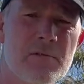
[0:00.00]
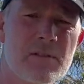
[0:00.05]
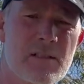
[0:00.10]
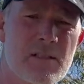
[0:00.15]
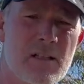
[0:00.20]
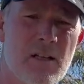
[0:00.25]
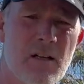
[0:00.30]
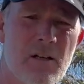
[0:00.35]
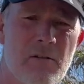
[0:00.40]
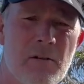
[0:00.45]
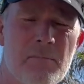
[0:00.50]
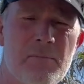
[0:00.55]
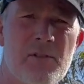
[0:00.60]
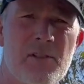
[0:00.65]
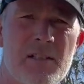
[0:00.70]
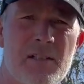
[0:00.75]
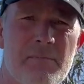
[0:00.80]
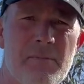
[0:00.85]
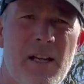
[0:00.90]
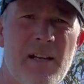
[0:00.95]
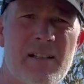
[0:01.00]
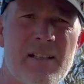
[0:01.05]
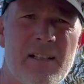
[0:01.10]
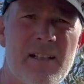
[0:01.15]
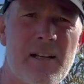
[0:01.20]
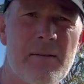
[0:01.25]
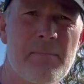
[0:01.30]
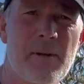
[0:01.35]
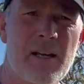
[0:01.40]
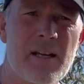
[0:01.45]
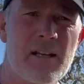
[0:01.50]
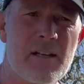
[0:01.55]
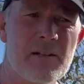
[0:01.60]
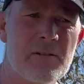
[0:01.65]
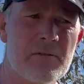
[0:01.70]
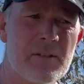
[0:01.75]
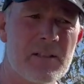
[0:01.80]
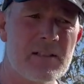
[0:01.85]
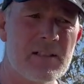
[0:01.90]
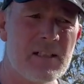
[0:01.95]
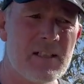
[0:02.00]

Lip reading: so I'm just about to get back into it.